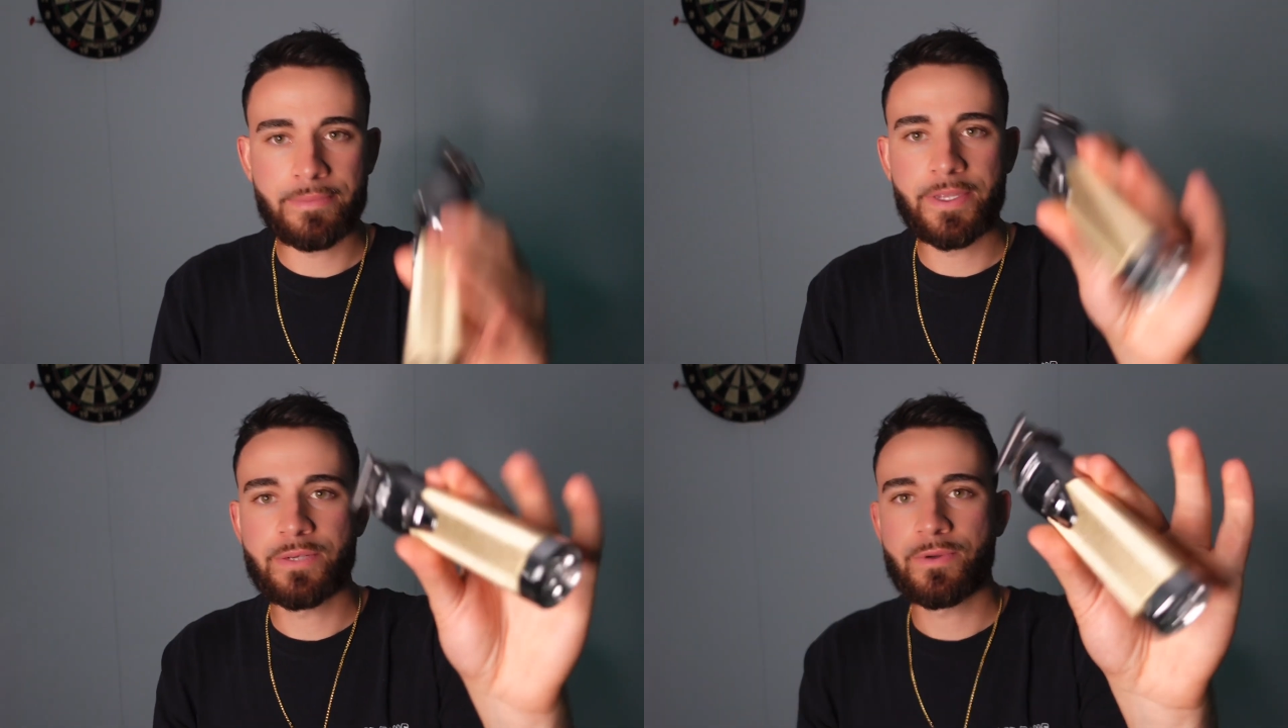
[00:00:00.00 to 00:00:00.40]

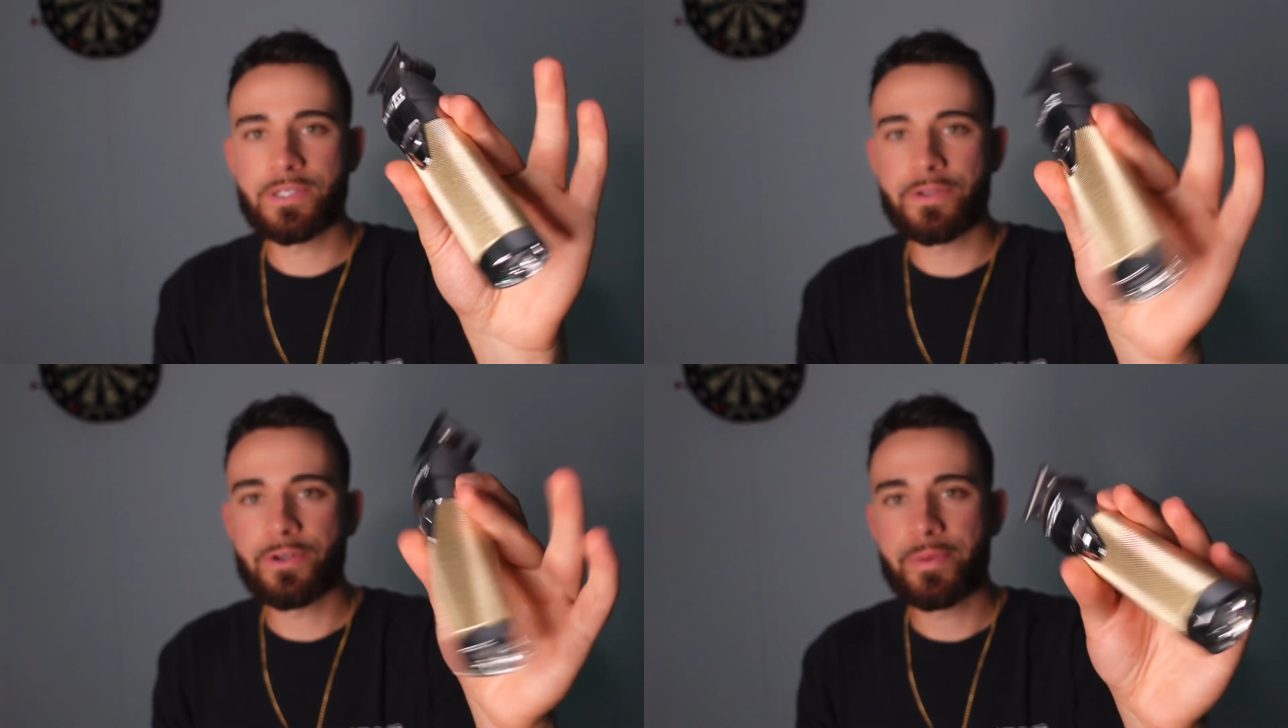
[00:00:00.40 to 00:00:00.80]
This one's
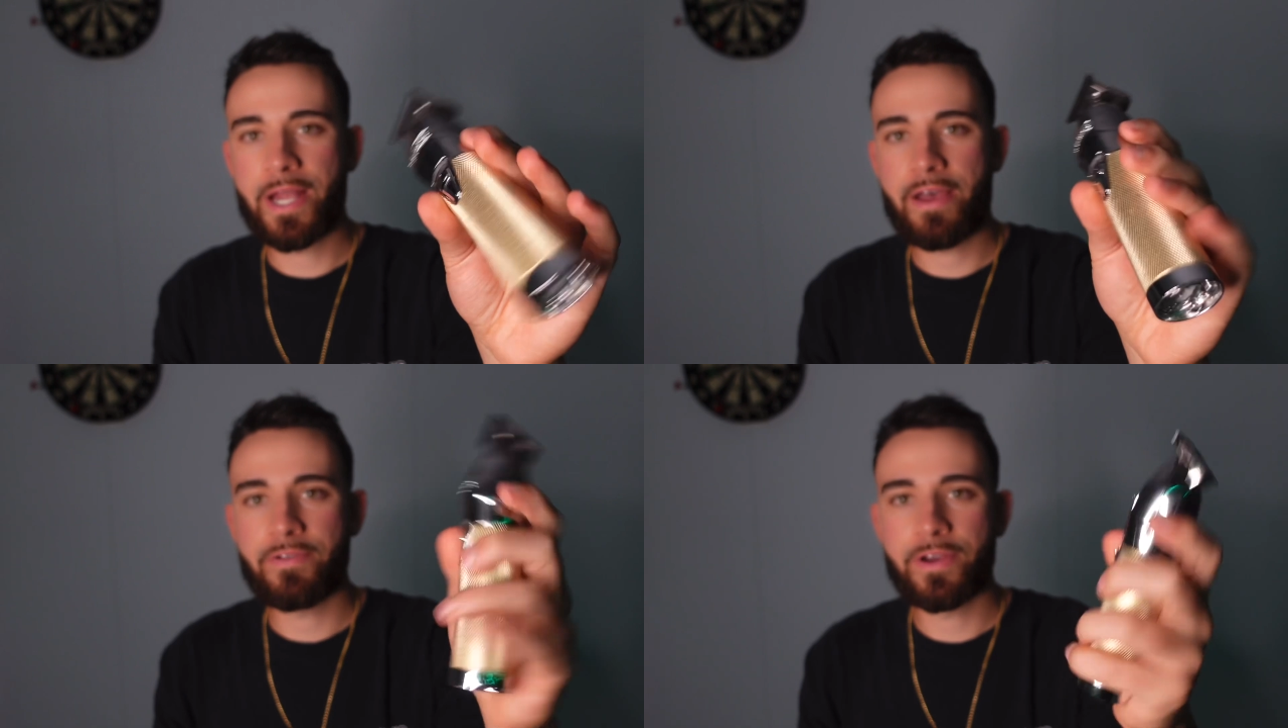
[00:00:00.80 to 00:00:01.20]
a little bit
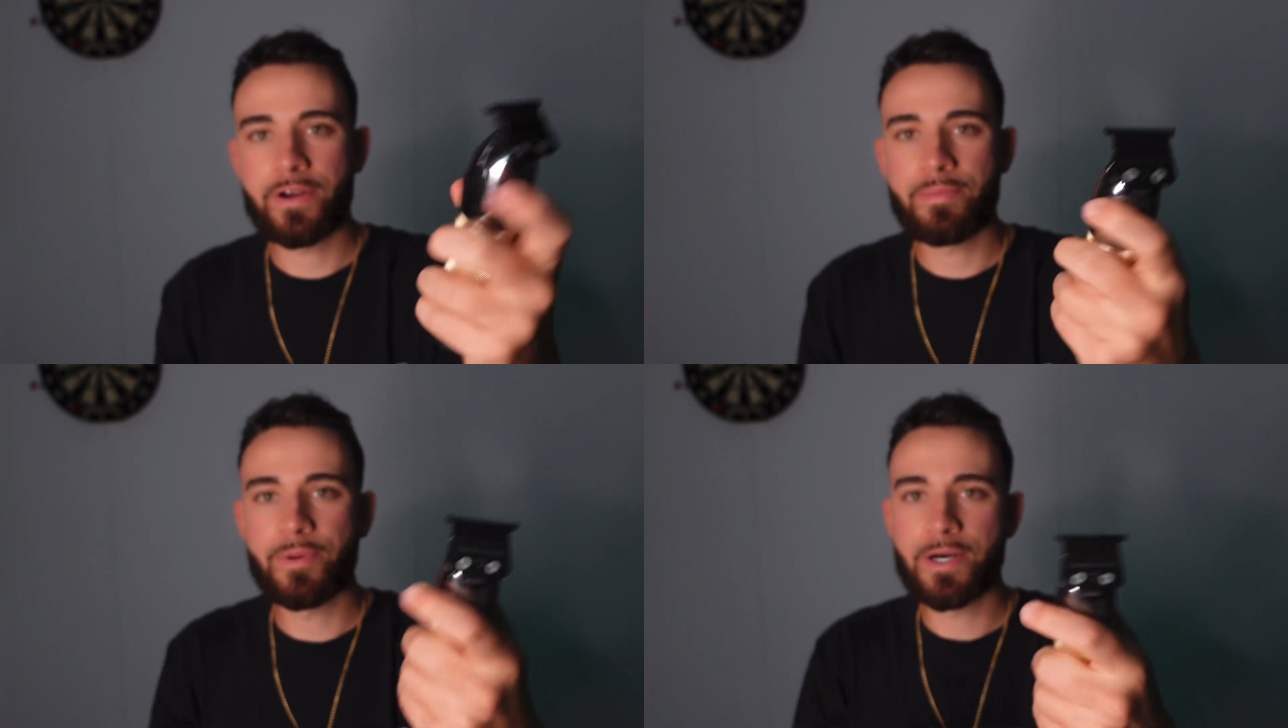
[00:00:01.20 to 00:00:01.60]

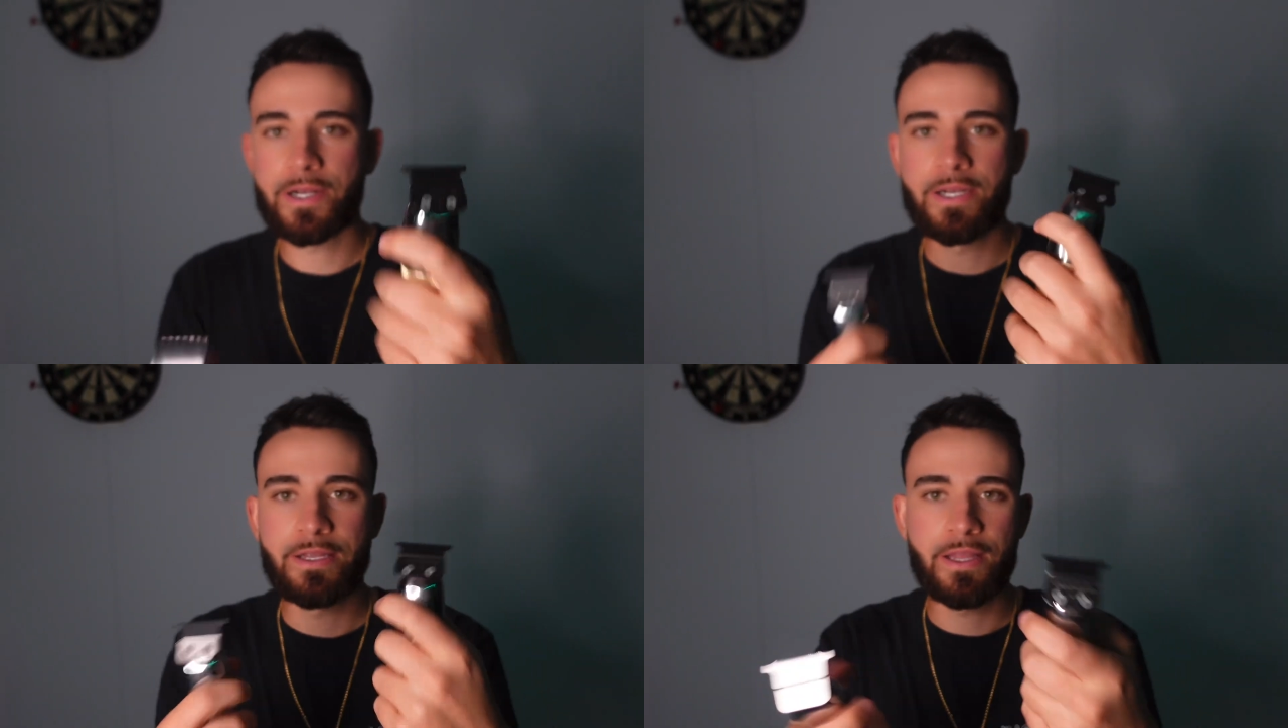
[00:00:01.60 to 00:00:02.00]
heavier,
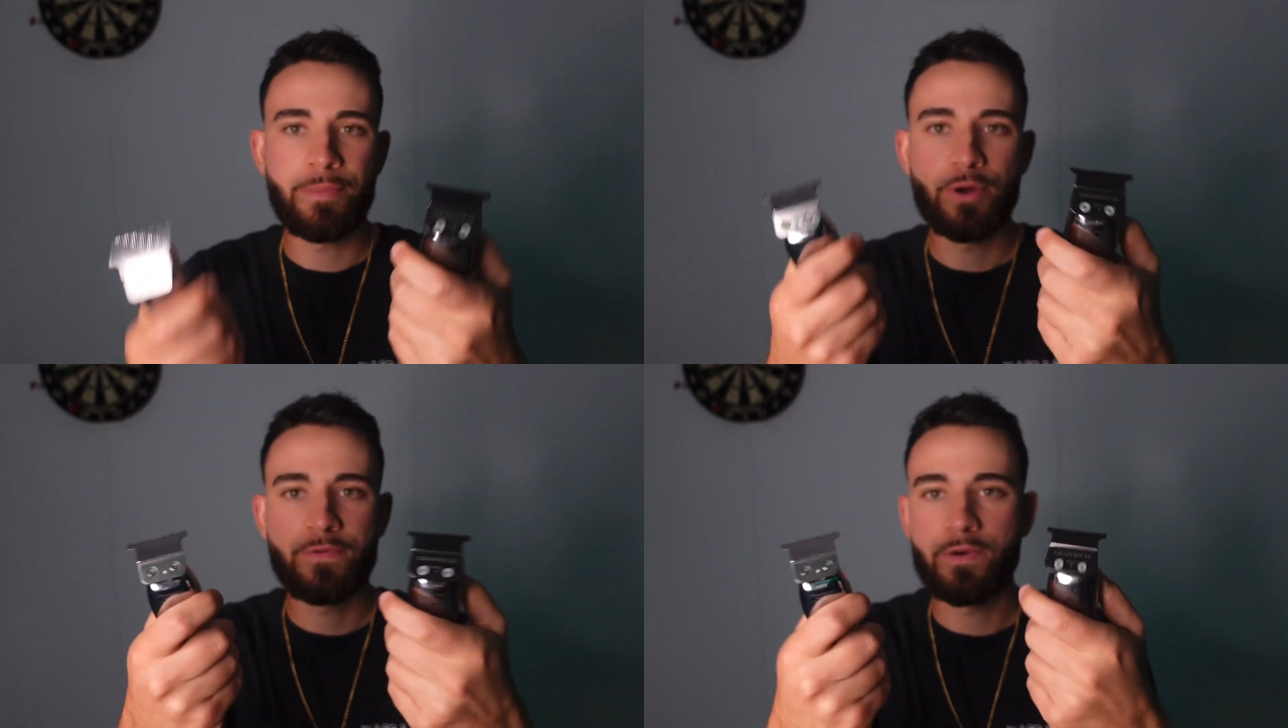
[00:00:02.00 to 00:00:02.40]
but they
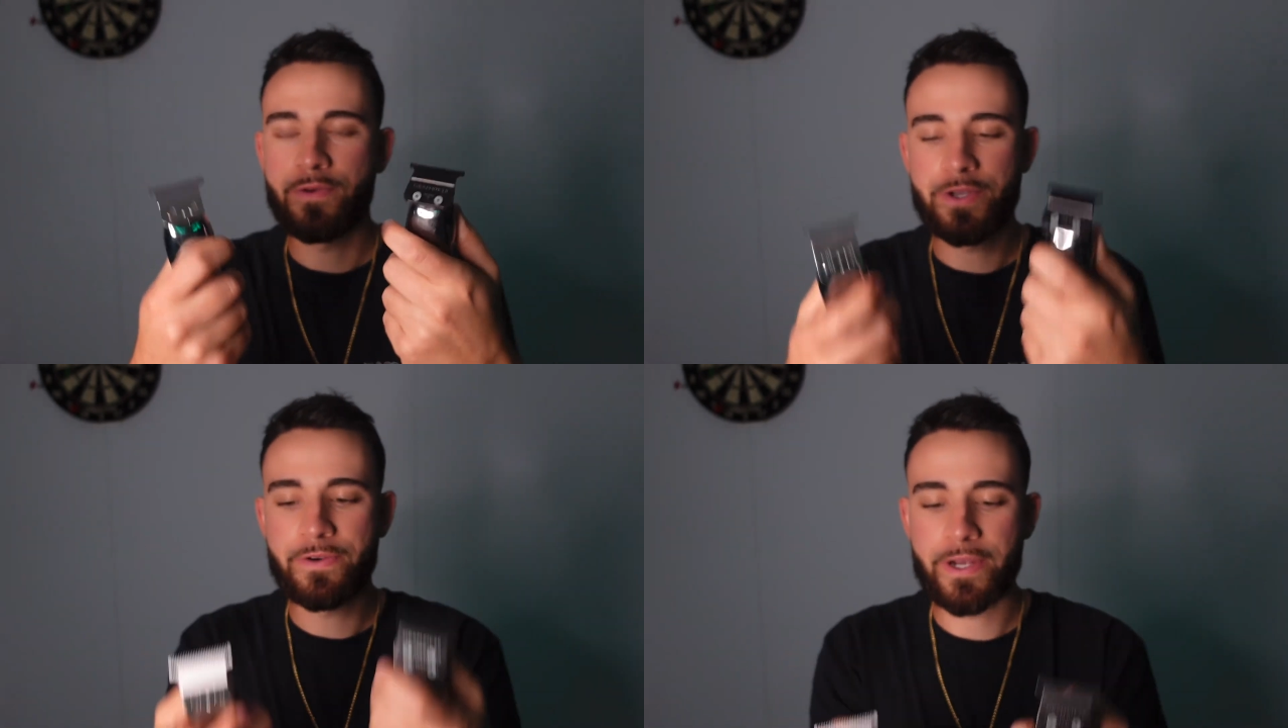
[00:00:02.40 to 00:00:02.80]
both feel
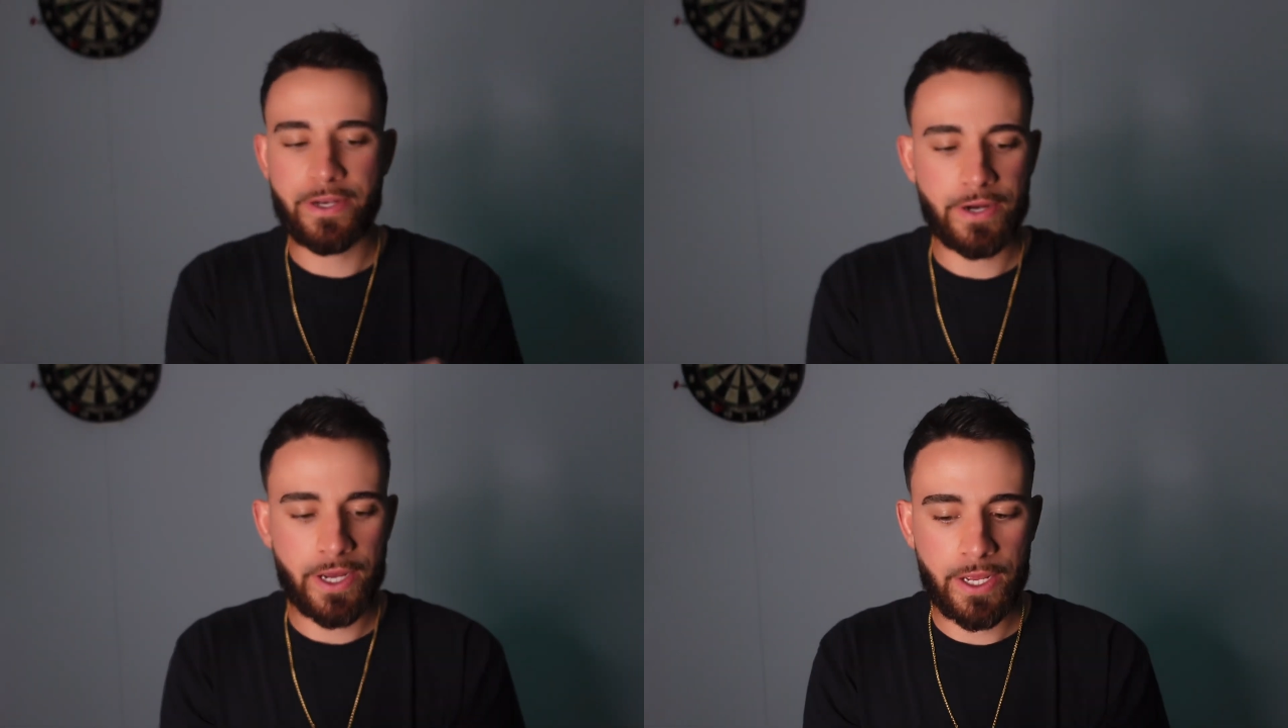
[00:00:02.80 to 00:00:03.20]
really great
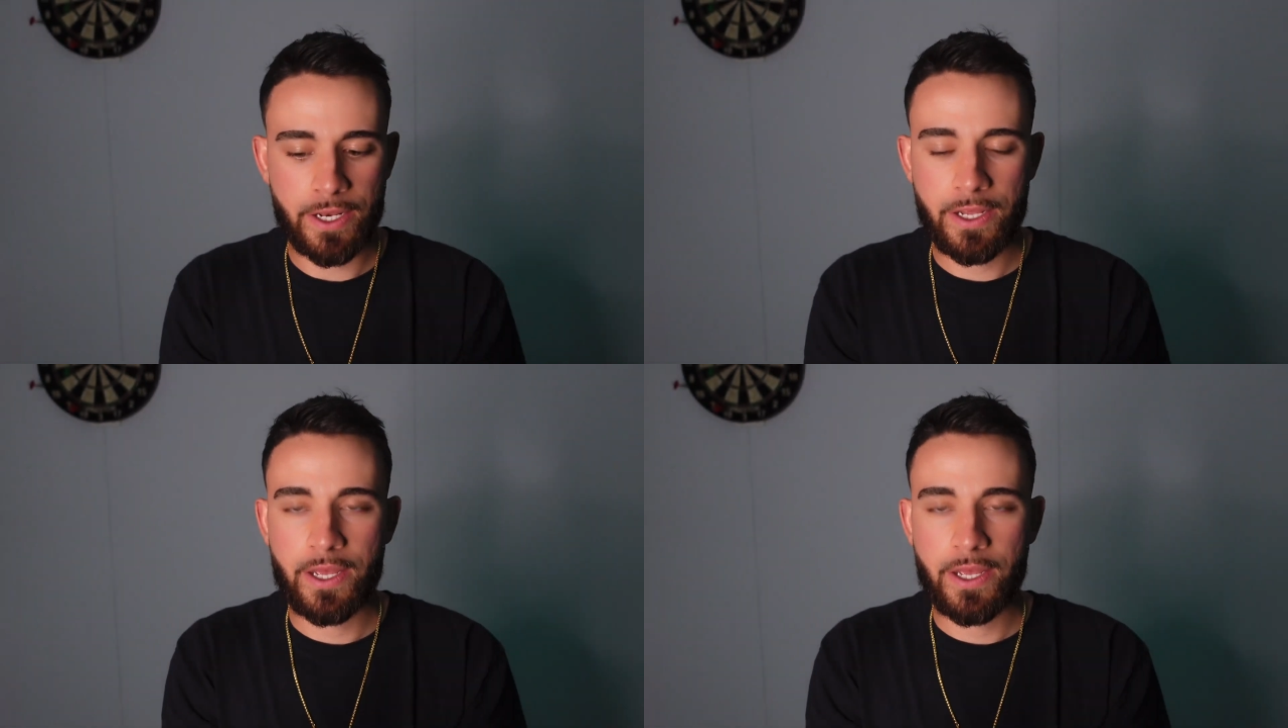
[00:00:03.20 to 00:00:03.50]
in your hand.